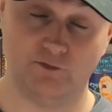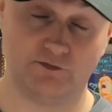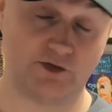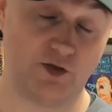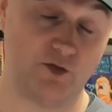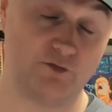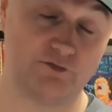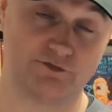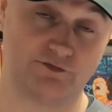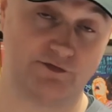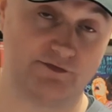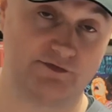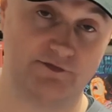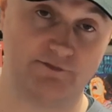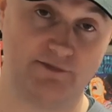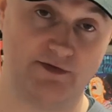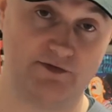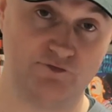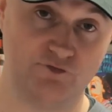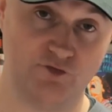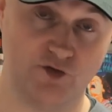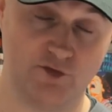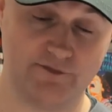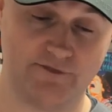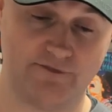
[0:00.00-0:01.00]
Co-directed by
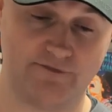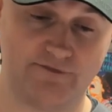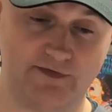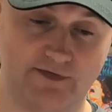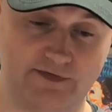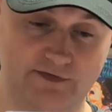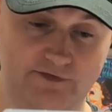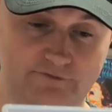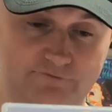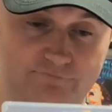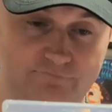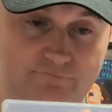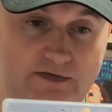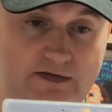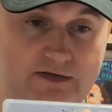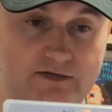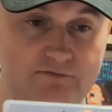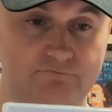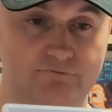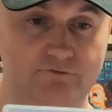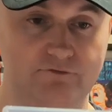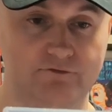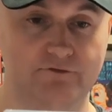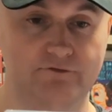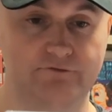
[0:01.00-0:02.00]
Norman Thaddeus Vane,
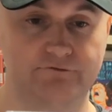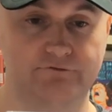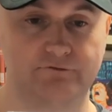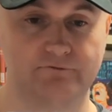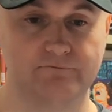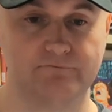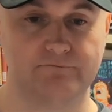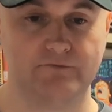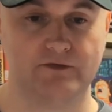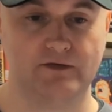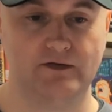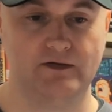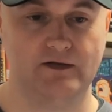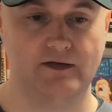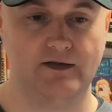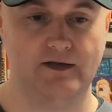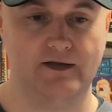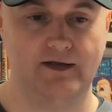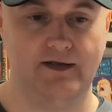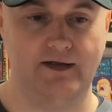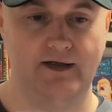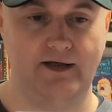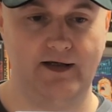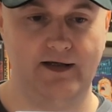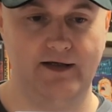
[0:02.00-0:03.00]
of course.
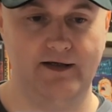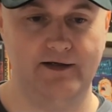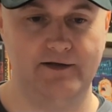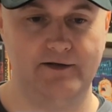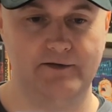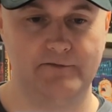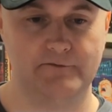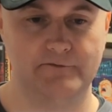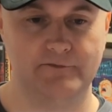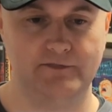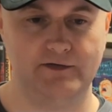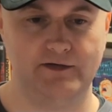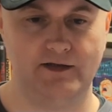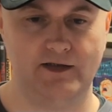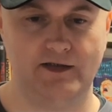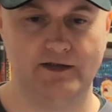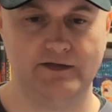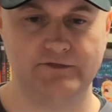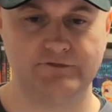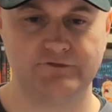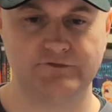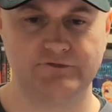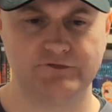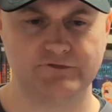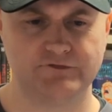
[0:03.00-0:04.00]
And
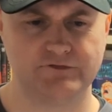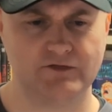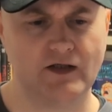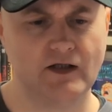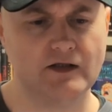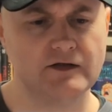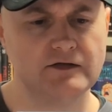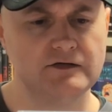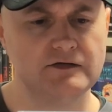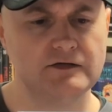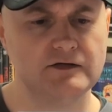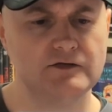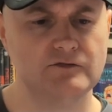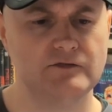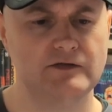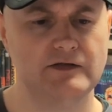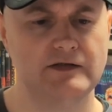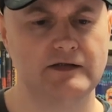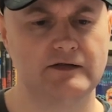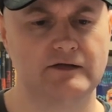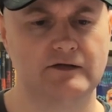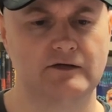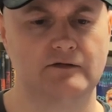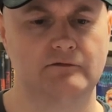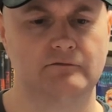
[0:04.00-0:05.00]
it's just a
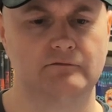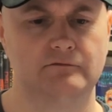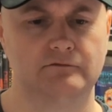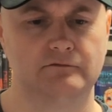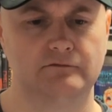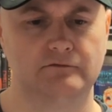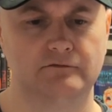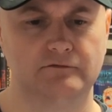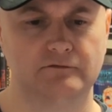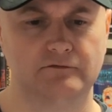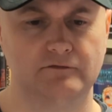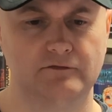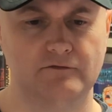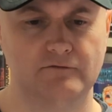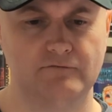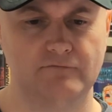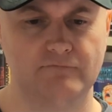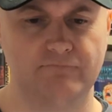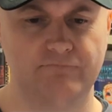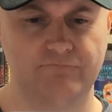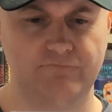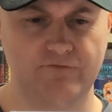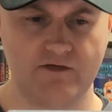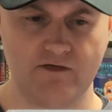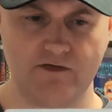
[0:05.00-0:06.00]
unique
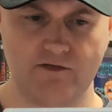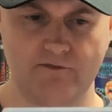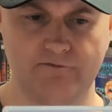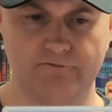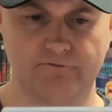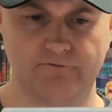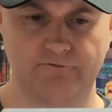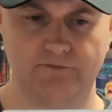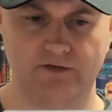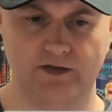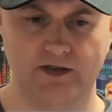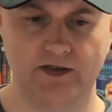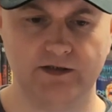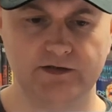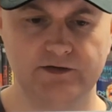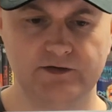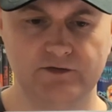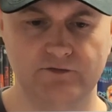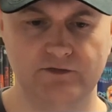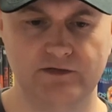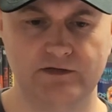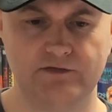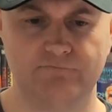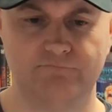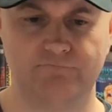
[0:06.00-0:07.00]
film.
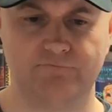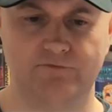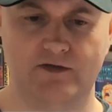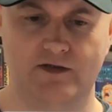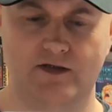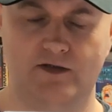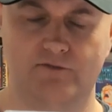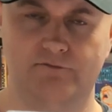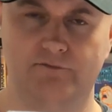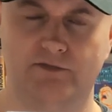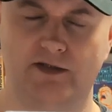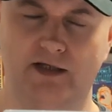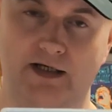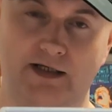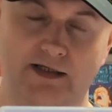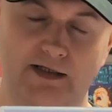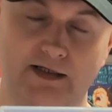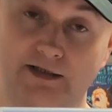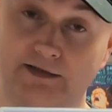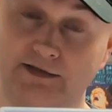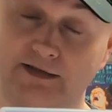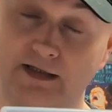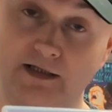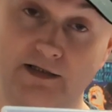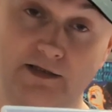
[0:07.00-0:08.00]

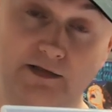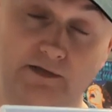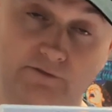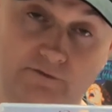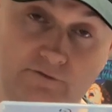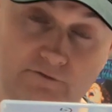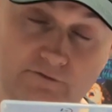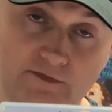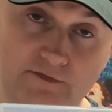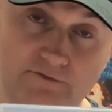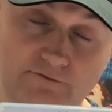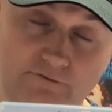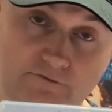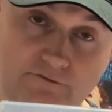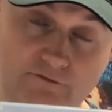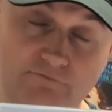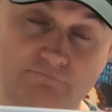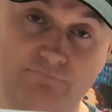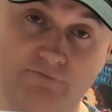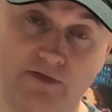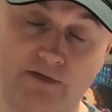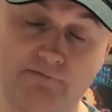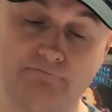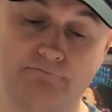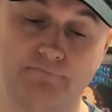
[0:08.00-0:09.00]
Again, there's a
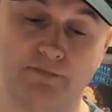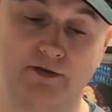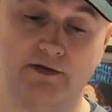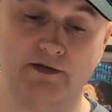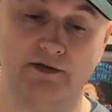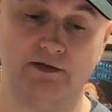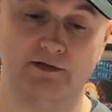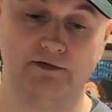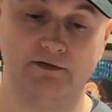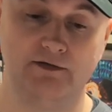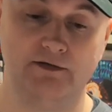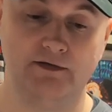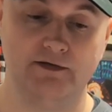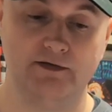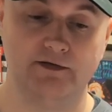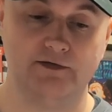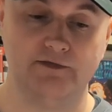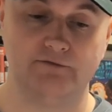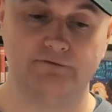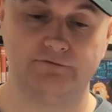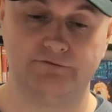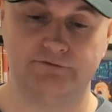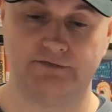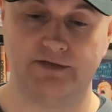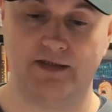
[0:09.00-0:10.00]
vampire
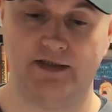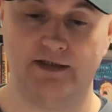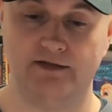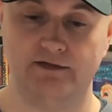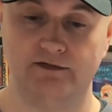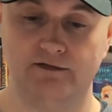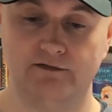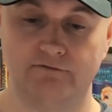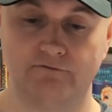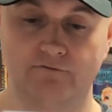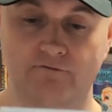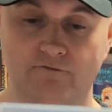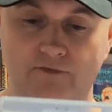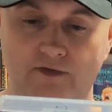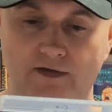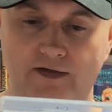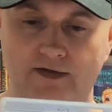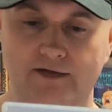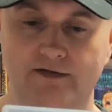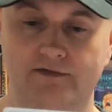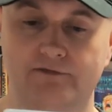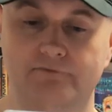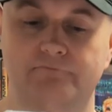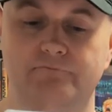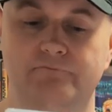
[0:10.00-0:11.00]
tale
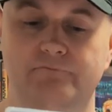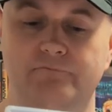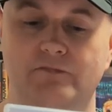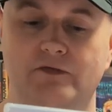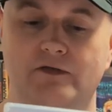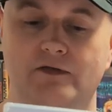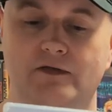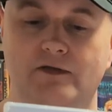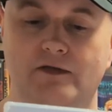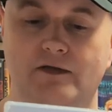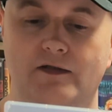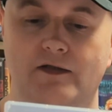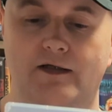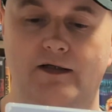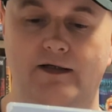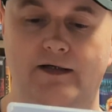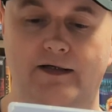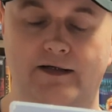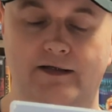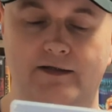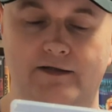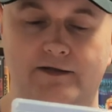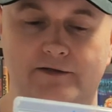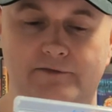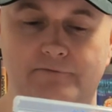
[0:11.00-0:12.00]
there,
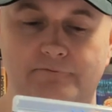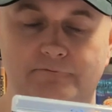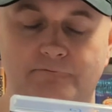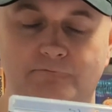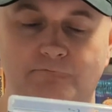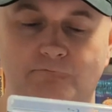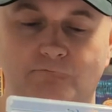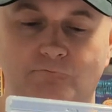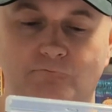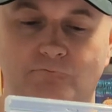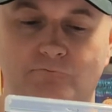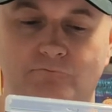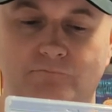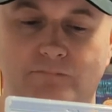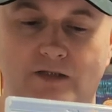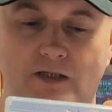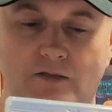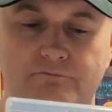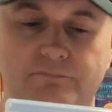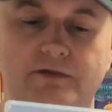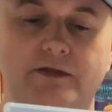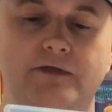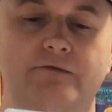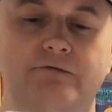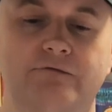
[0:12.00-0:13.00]
but
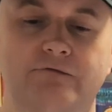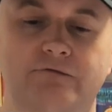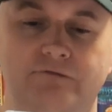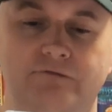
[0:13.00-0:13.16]
it's